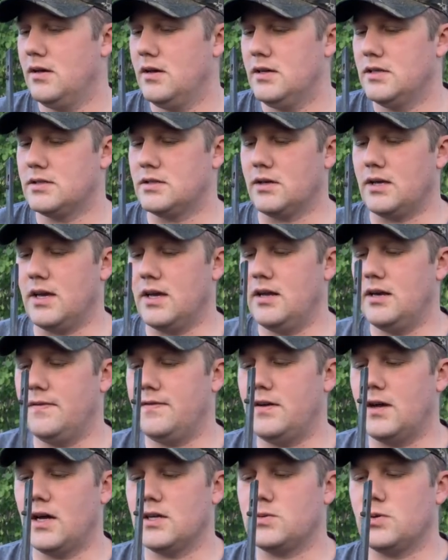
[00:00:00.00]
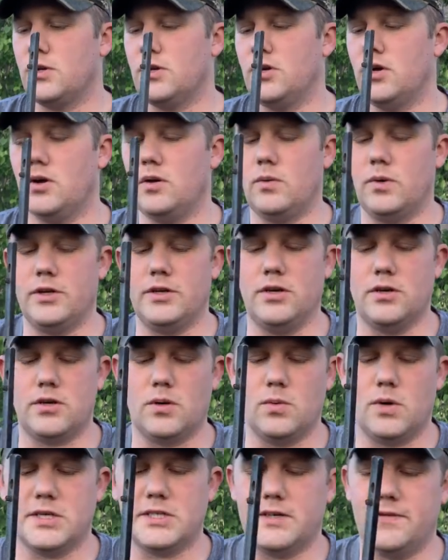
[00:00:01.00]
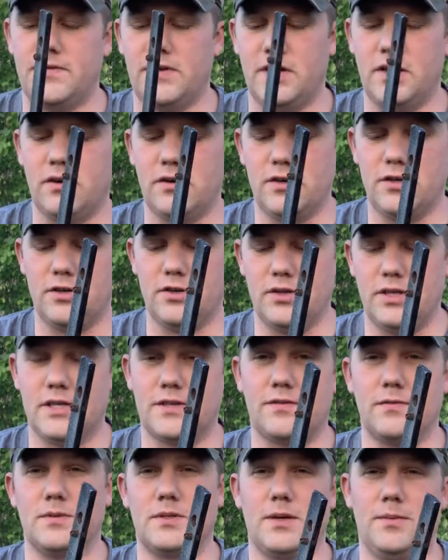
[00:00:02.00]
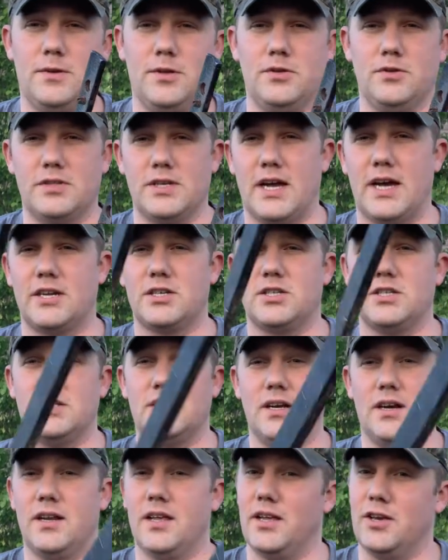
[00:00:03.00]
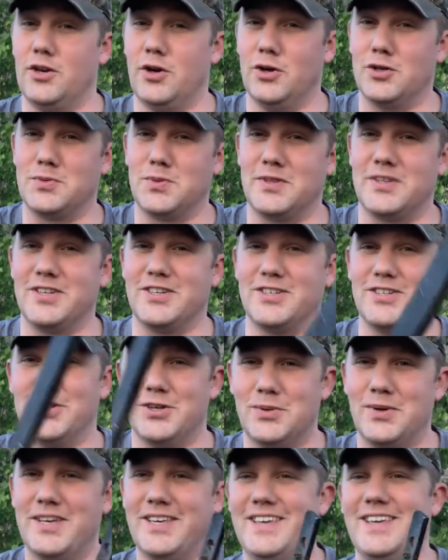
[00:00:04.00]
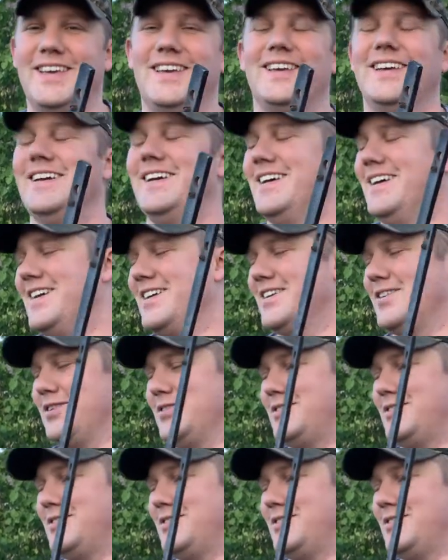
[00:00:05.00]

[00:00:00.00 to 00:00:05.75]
So again, if you guys wanna know where you can watch a video to do this from somebody who's actually done it and knows what they're doing, go